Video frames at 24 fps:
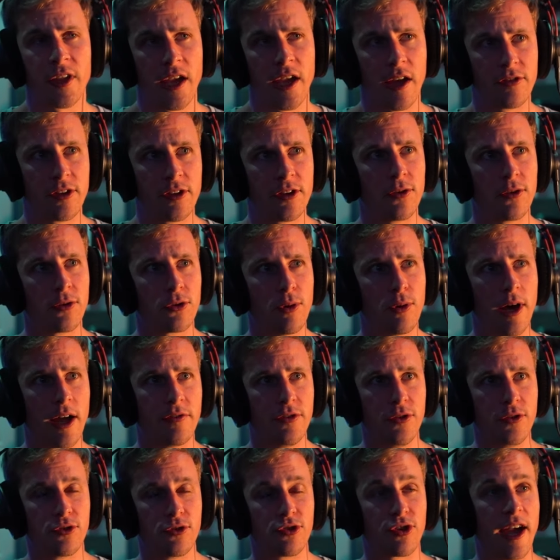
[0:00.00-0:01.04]
I've done it on quite a
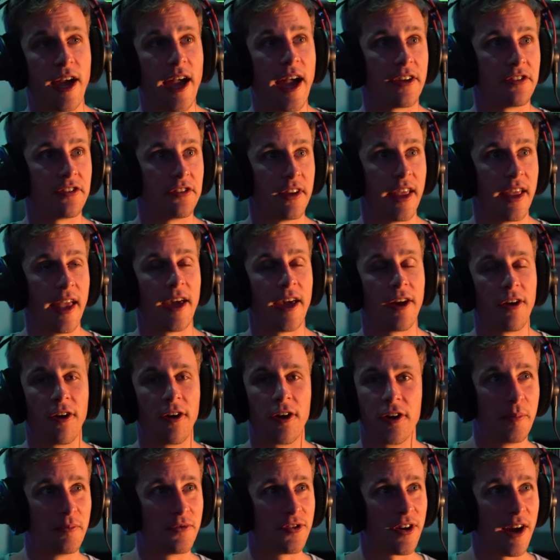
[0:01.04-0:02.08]
few tracks and had
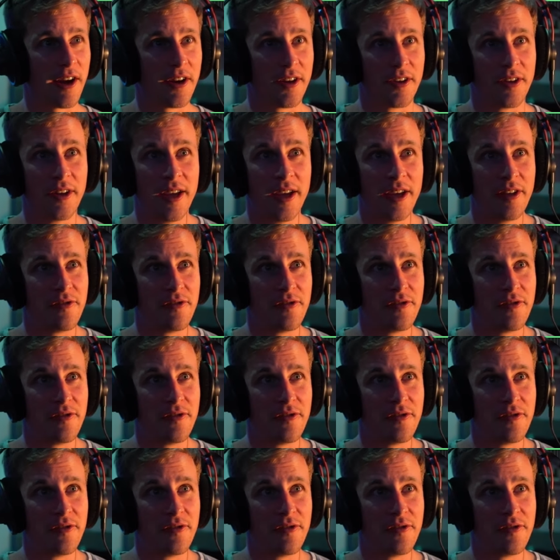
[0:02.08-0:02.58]
artists trying to